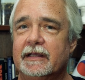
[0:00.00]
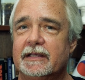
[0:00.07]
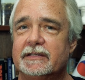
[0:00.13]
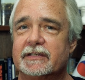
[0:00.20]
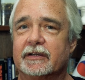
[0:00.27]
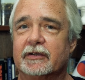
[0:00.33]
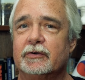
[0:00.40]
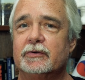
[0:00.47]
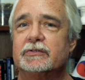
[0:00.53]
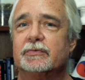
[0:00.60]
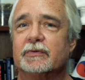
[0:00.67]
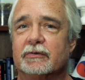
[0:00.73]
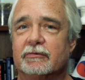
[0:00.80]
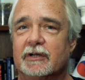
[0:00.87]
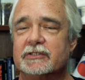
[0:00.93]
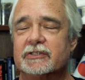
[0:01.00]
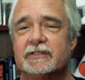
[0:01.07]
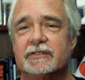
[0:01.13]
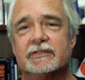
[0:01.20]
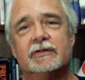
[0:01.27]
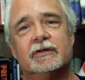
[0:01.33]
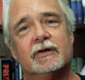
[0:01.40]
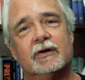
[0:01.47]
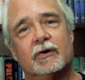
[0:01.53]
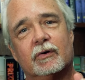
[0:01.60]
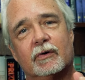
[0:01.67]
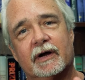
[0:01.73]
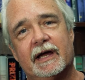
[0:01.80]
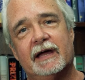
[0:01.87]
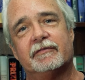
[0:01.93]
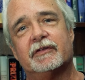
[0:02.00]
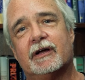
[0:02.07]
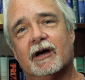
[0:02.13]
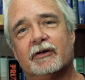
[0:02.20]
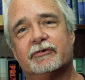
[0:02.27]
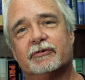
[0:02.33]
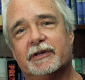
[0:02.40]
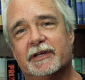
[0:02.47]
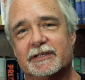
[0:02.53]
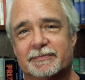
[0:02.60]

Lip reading: is in cahoots with the Russians, or half the country